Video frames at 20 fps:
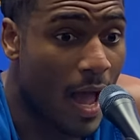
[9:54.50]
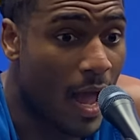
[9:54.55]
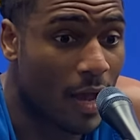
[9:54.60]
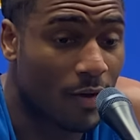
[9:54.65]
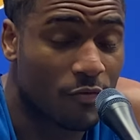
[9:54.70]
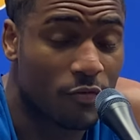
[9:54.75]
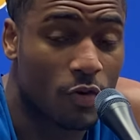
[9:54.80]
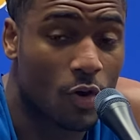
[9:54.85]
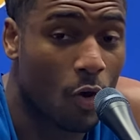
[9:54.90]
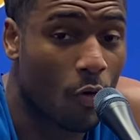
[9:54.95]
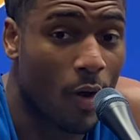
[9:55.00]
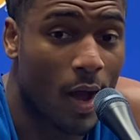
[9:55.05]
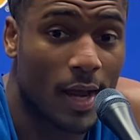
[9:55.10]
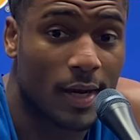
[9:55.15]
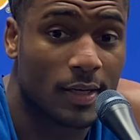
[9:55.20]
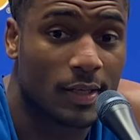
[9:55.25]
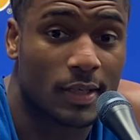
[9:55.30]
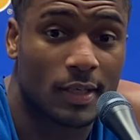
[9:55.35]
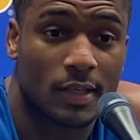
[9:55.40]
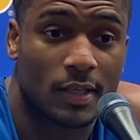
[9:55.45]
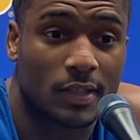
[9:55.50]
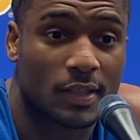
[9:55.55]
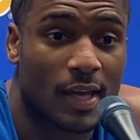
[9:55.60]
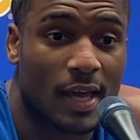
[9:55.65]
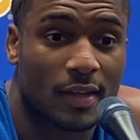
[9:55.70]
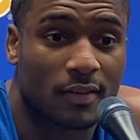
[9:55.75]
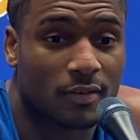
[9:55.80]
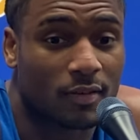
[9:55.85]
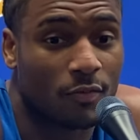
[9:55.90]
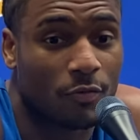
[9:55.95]
I have no idea.
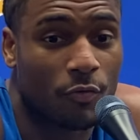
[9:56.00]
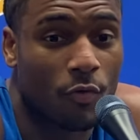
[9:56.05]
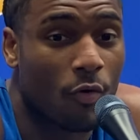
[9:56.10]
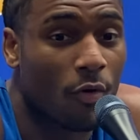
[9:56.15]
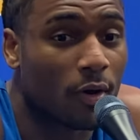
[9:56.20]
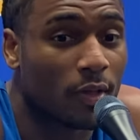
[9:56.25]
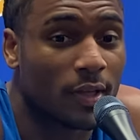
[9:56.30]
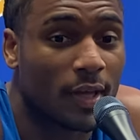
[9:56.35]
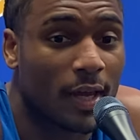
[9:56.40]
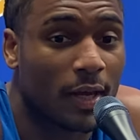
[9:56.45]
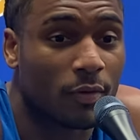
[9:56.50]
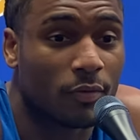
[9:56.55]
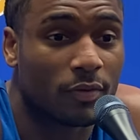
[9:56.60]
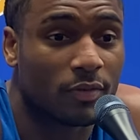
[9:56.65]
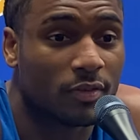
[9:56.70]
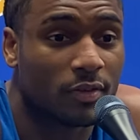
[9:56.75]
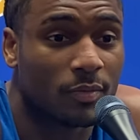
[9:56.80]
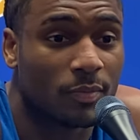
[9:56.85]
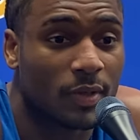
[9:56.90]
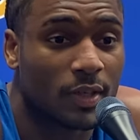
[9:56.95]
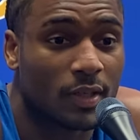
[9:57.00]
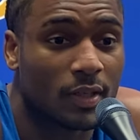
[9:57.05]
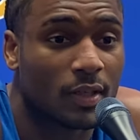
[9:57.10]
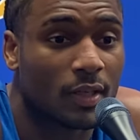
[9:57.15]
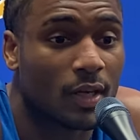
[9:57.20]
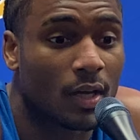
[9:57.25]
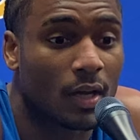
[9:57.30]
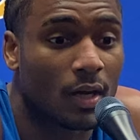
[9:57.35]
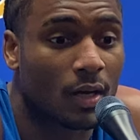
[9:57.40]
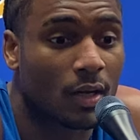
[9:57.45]
That's a foreign language to
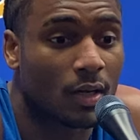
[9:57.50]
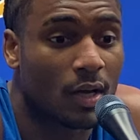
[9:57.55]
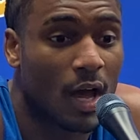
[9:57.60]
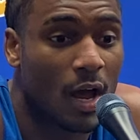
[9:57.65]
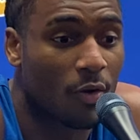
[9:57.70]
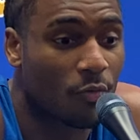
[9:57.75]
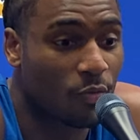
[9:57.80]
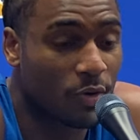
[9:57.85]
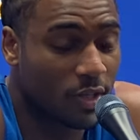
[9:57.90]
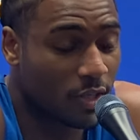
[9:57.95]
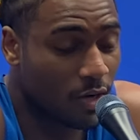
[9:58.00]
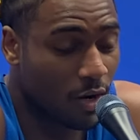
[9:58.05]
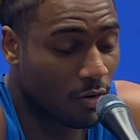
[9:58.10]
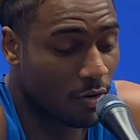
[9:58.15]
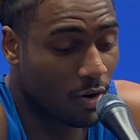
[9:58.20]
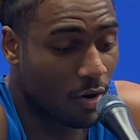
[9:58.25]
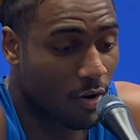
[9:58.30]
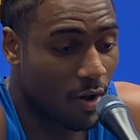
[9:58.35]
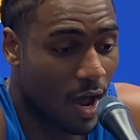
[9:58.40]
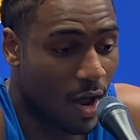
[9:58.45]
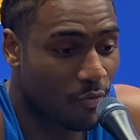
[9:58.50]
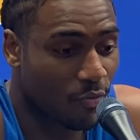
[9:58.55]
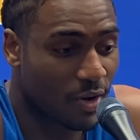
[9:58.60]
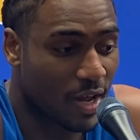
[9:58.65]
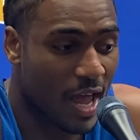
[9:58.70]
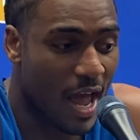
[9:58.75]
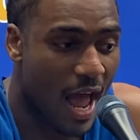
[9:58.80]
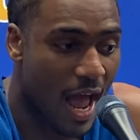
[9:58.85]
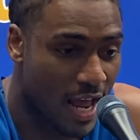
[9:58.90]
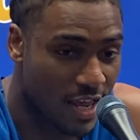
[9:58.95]
me. I really don't know.
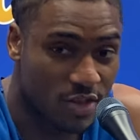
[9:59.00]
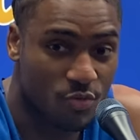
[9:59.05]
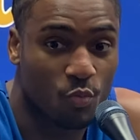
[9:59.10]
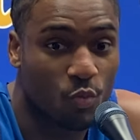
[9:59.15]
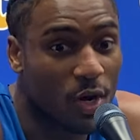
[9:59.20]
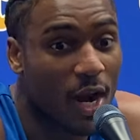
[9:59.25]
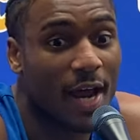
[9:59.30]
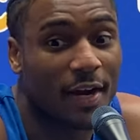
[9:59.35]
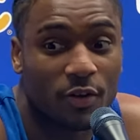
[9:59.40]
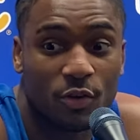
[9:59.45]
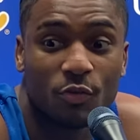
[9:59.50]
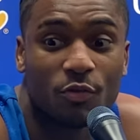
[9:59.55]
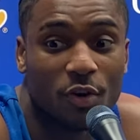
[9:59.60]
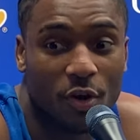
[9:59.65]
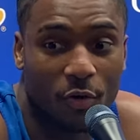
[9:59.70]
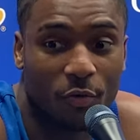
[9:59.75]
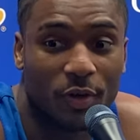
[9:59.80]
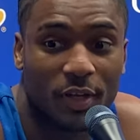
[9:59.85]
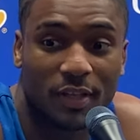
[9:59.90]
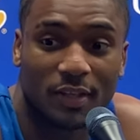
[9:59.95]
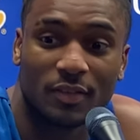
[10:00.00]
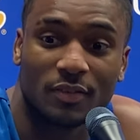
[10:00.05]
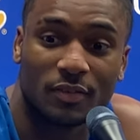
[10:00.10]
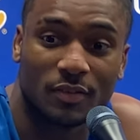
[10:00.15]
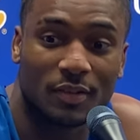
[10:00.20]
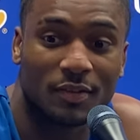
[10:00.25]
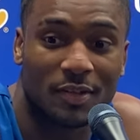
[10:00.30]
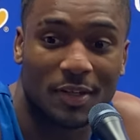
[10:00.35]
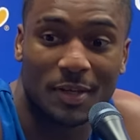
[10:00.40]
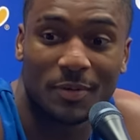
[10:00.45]
What I do know is
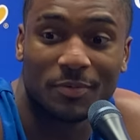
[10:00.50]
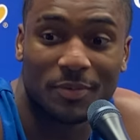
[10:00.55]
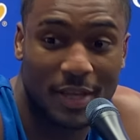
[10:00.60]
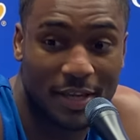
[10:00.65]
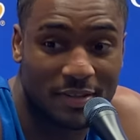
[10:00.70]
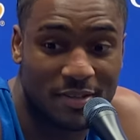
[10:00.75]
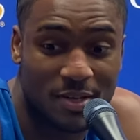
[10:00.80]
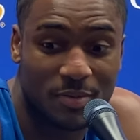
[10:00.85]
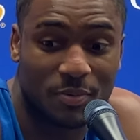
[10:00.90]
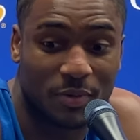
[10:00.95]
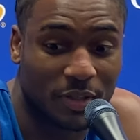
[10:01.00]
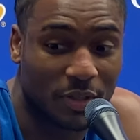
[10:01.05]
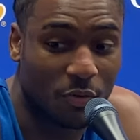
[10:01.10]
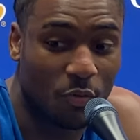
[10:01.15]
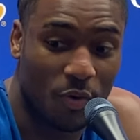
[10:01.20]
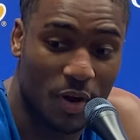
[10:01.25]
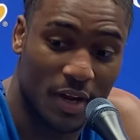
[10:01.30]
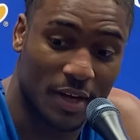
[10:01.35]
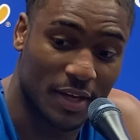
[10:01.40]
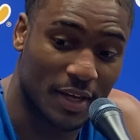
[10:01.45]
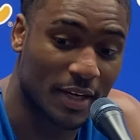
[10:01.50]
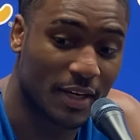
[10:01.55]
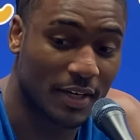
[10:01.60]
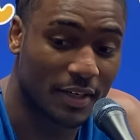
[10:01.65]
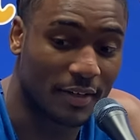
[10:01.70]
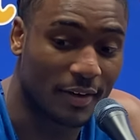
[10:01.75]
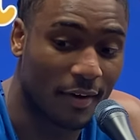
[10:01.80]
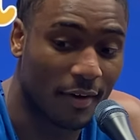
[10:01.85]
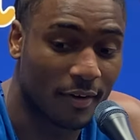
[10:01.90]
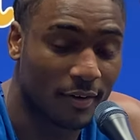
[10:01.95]
the teams that typically win get in
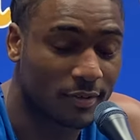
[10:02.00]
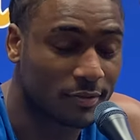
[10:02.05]
there.